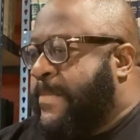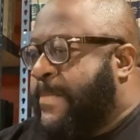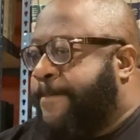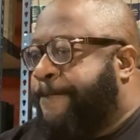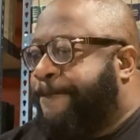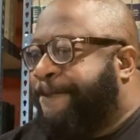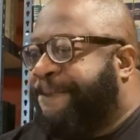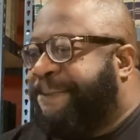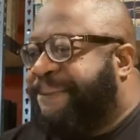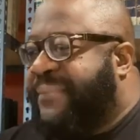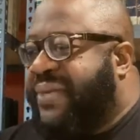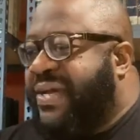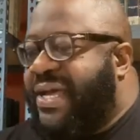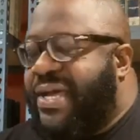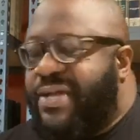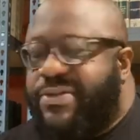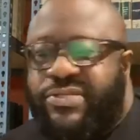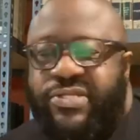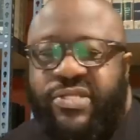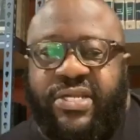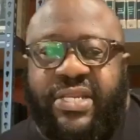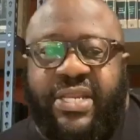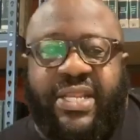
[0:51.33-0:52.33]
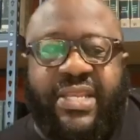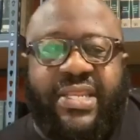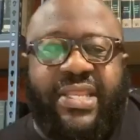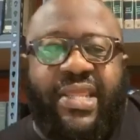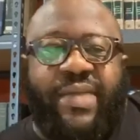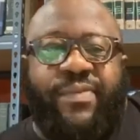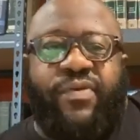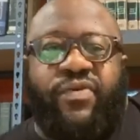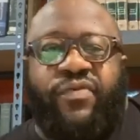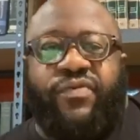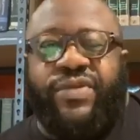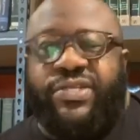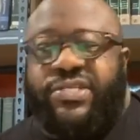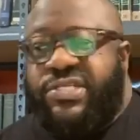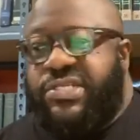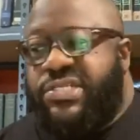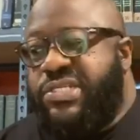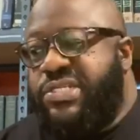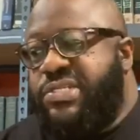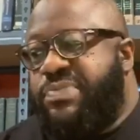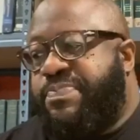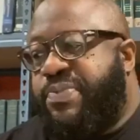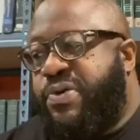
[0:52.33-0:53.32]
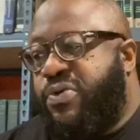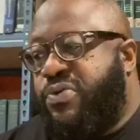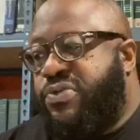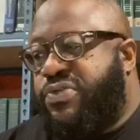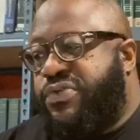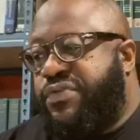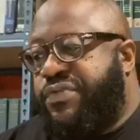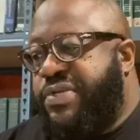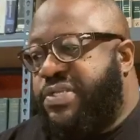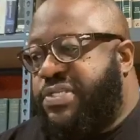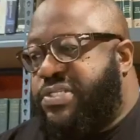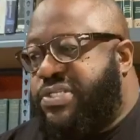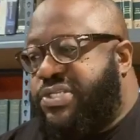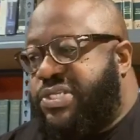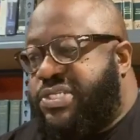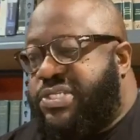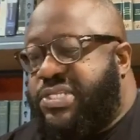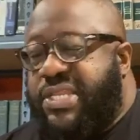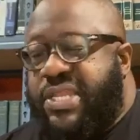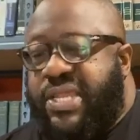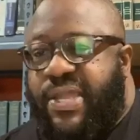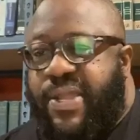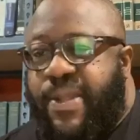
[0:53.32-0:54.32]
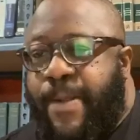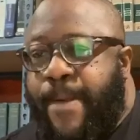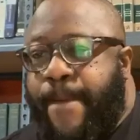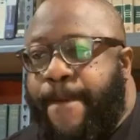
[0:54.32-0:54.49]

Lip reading: but I was looking at Damon Richardson's post just now